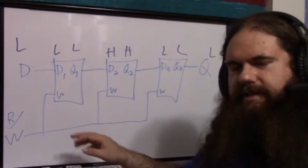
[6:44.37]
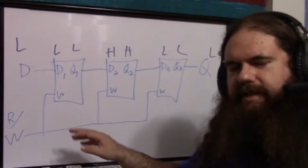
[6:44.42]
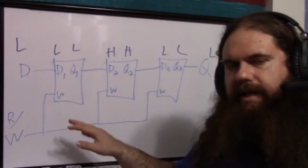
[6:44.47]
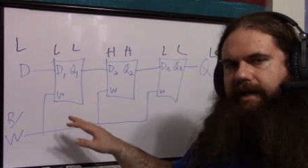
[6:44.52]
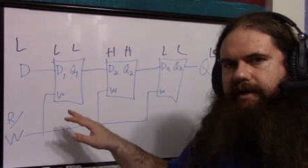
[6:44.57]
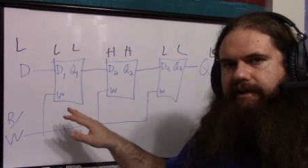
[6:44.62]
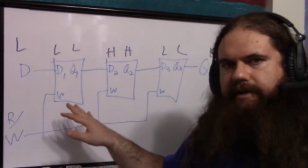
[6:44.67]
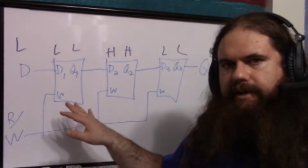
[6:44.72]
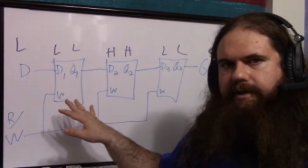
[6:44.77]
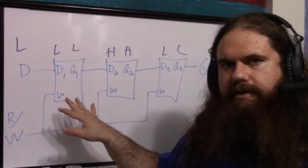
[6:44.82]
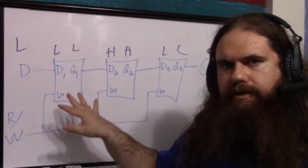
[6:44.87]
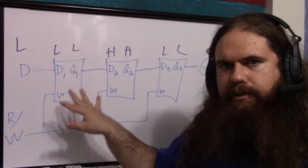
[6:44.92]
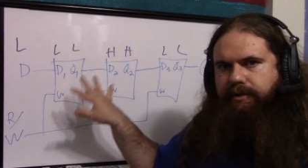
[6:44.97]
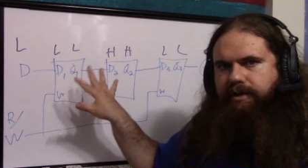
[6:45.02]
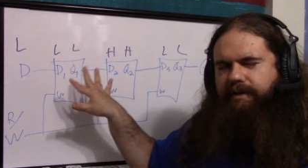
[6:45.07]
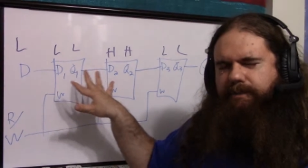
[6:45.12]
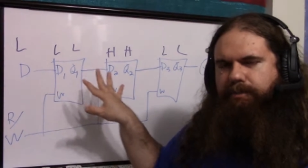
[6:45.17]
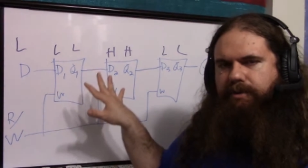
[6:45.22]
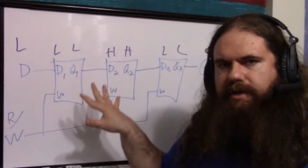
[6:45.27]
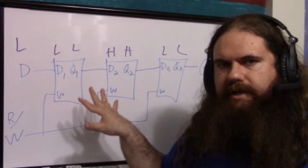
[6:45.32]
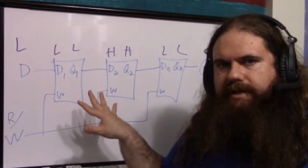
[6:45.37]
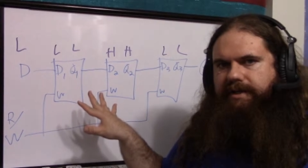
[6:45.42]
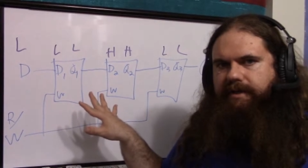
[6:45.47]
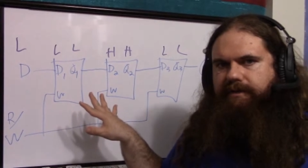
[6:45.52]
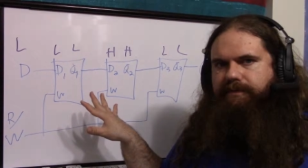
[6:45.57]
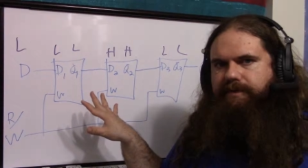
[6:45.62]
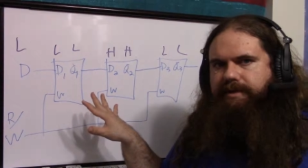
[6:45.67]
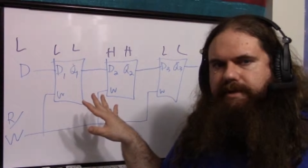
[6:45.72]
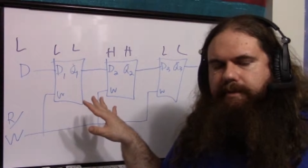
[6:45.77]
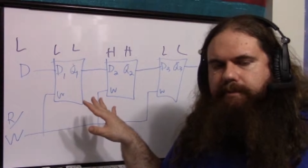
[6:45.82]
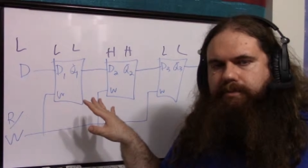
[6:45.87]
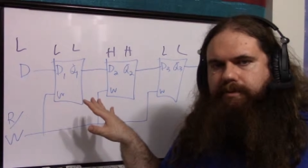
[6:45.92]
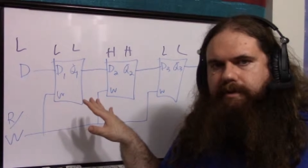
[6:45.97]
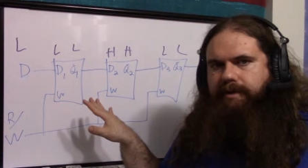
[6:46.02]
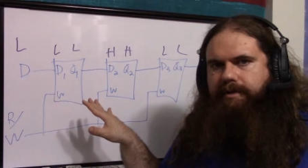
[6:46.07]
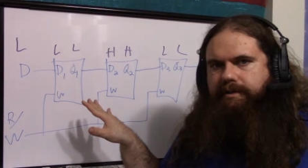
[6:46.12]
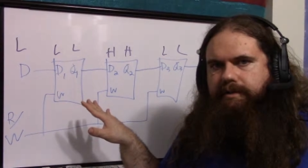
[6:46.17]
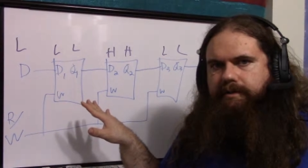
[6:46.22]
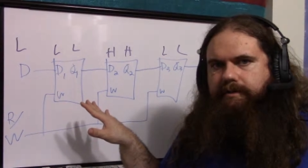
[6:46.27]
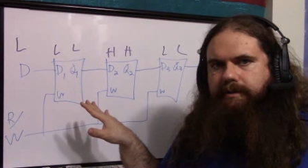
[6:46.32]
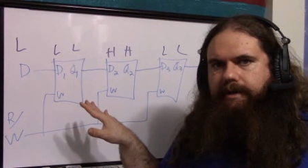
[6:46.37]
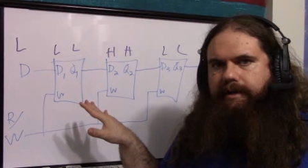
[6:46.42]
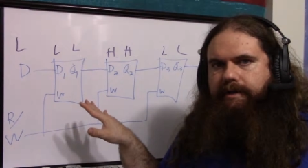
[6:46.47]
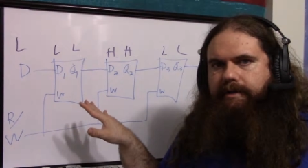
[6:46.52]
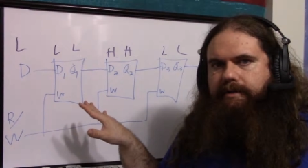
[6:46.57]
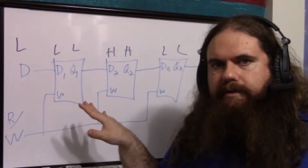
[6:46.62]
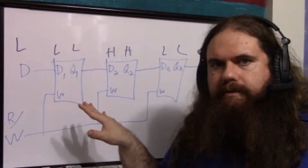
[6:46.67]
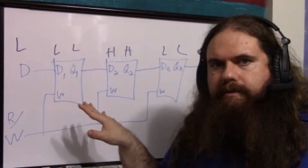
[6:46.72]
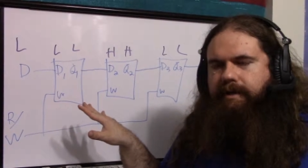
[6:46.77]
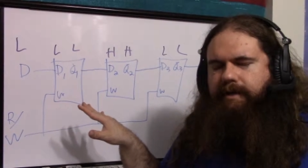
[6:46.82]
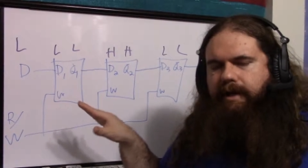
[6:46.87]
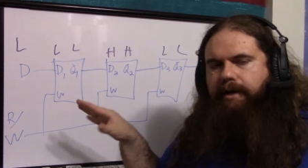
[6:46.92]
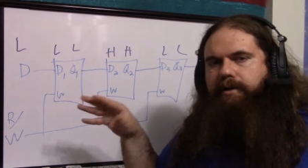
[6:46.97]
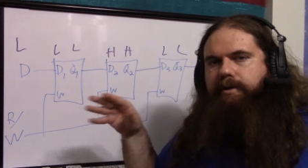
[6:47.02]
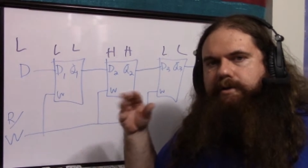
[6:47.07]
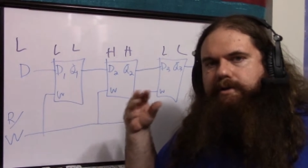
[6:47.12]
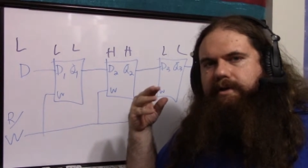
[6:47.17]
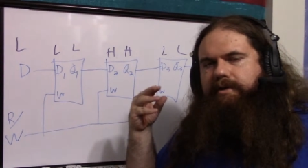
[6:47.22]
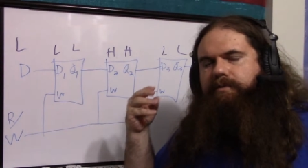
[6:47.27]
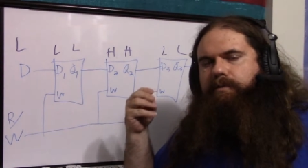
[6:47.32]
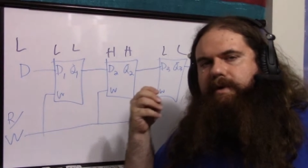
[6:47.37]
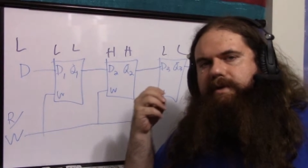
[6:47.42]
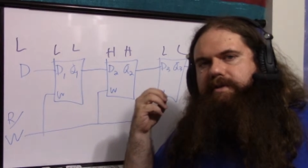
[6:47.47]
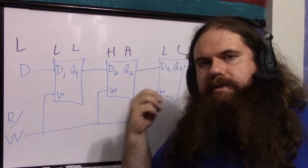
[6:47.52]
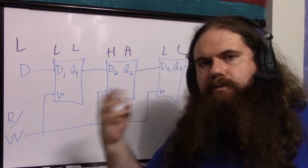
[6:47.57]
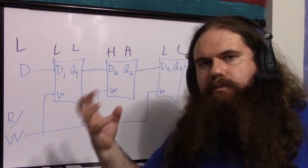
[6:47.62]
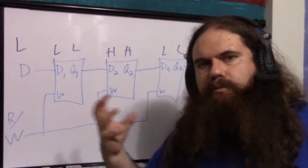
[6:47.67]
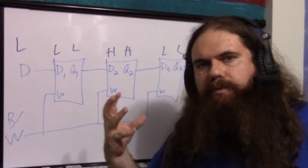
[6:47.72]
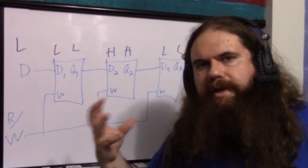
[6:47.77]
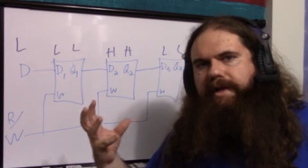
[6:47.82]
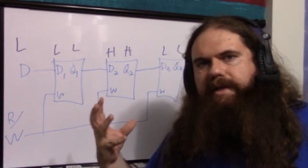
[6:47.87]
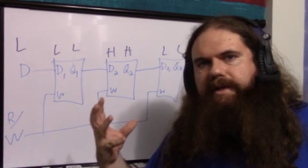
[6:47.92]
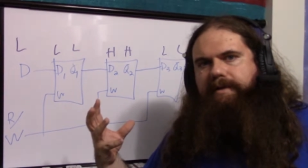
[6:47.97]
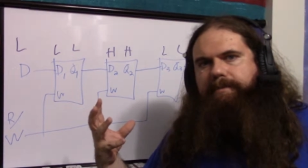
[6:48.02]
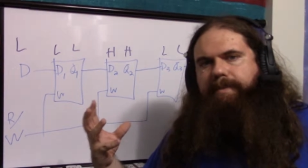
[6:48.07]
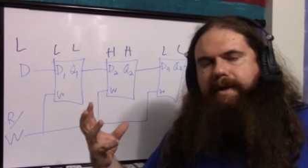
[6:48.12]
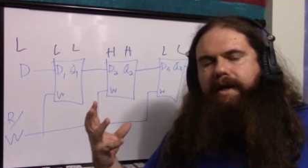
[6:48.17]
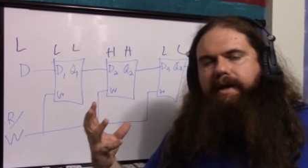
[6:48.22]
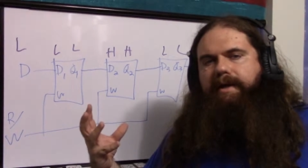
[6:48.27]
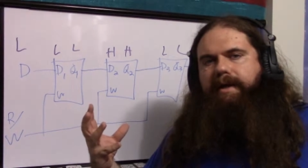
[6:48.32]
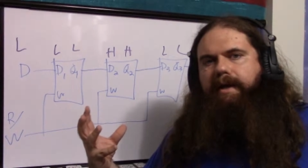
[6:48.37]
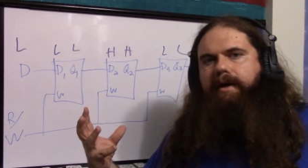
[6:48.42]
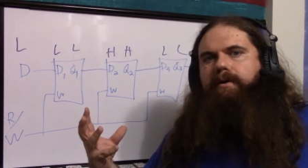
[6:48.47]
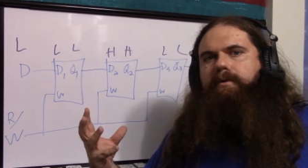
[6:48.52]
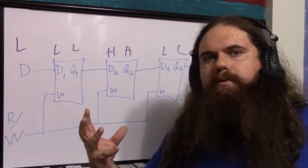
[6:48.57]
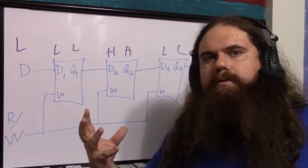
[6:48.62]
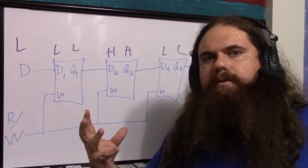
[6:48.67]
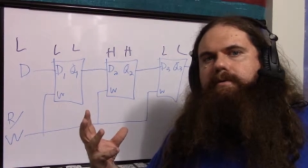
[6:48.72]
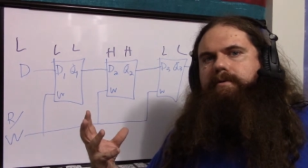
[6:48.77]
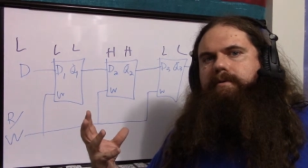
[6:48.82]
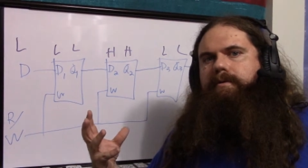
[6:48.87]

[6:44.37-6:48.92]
say that you just put it there for temporary storage. Now you just want to read it back out.